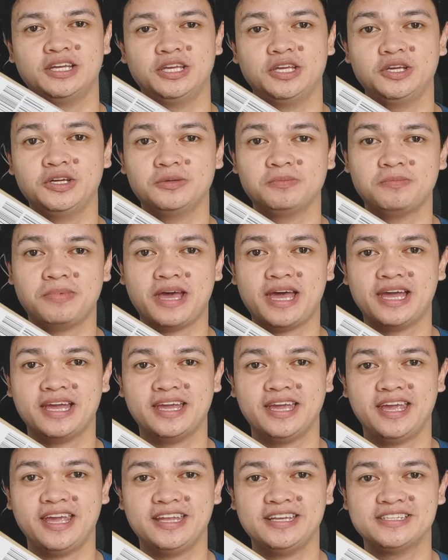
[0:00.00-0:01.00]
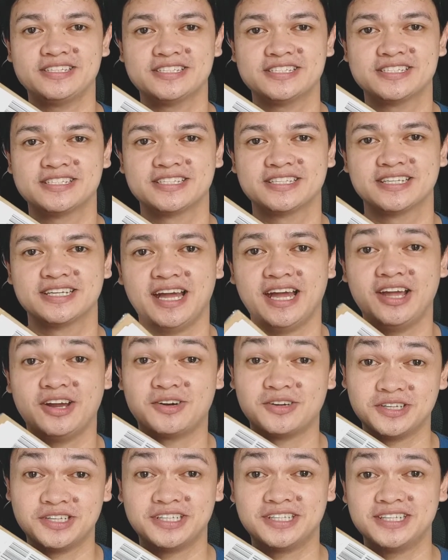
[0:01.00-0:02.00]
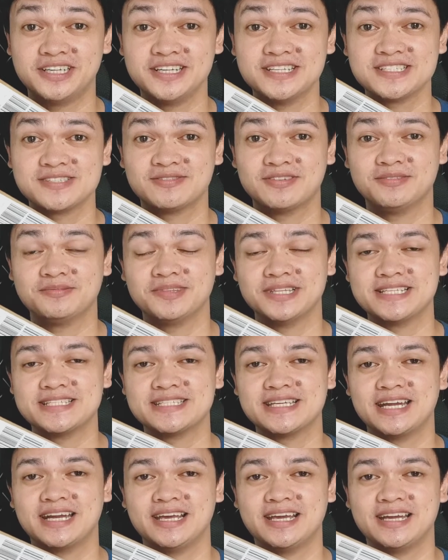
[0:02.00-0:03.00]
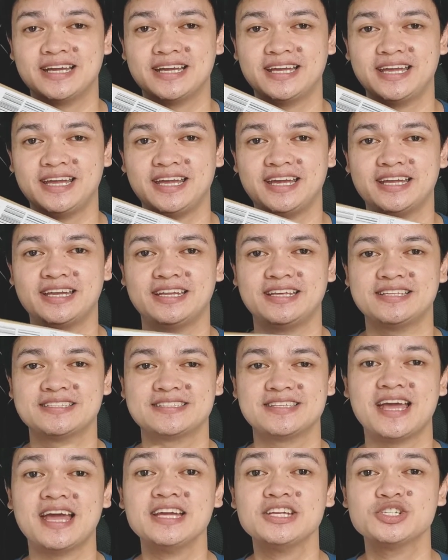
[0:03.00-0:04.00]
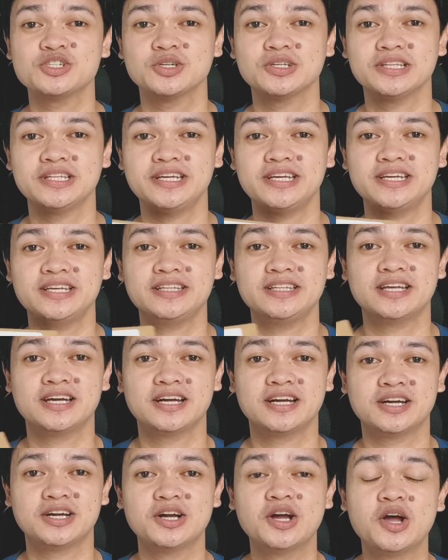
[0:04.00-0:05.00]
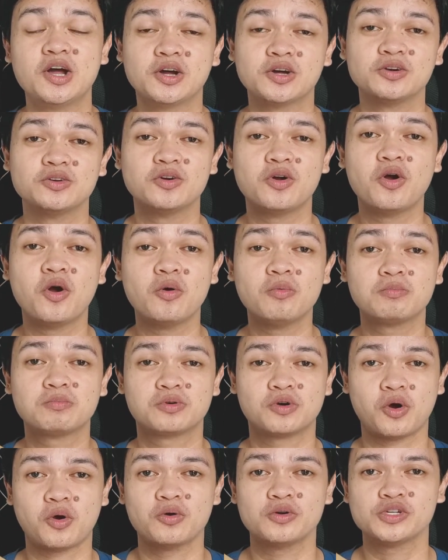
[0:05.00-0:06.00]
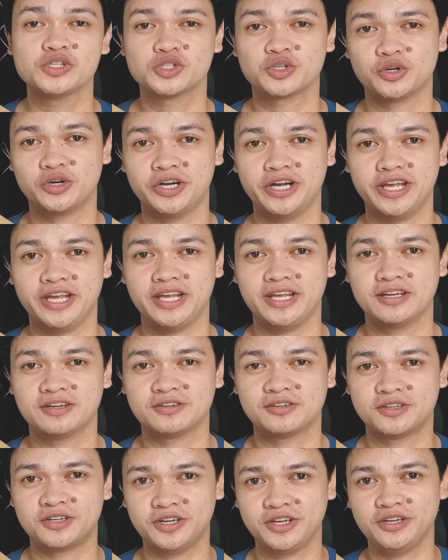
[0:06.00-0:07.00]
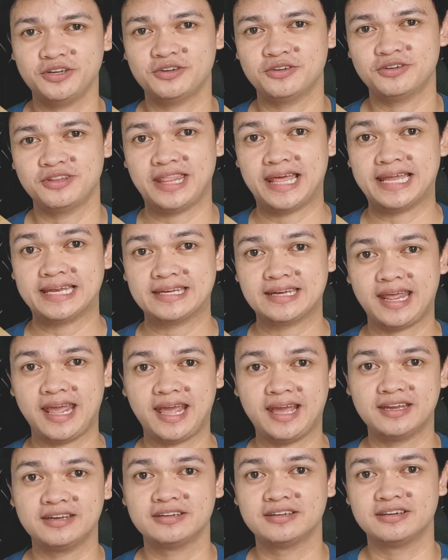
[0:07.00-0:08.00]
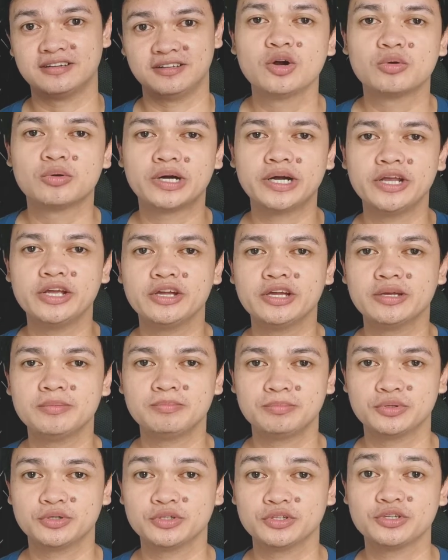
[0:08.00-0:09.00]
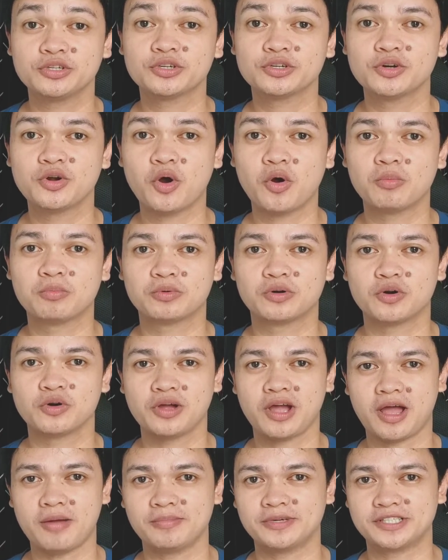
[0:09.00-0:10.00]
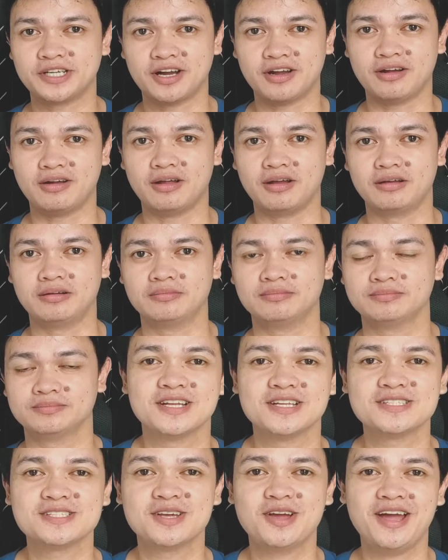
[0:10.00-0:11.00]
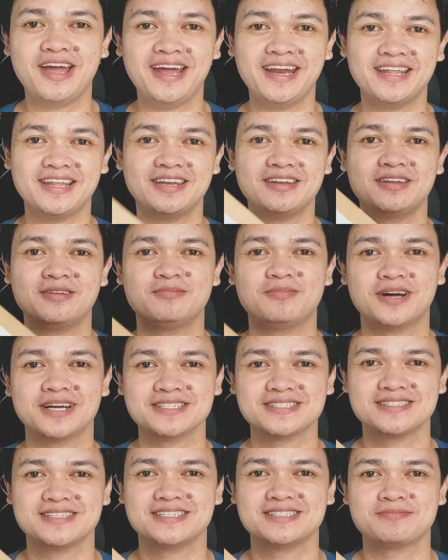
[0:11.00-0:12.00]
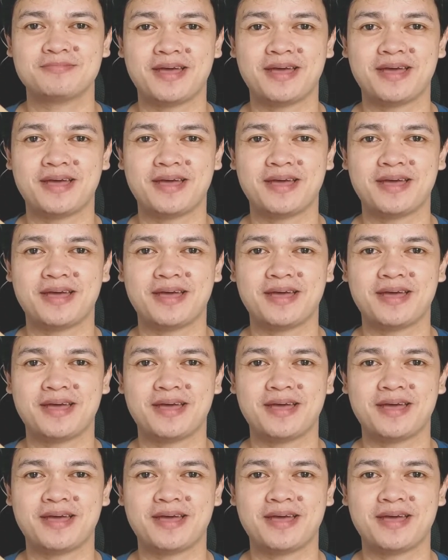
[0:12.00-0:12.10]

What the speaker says: cute package. I ordered this from Lazada and it's actually the GoPro Shorty, or you know, that handle where you can put your GoPro camera on. Let's go ahead and unbox this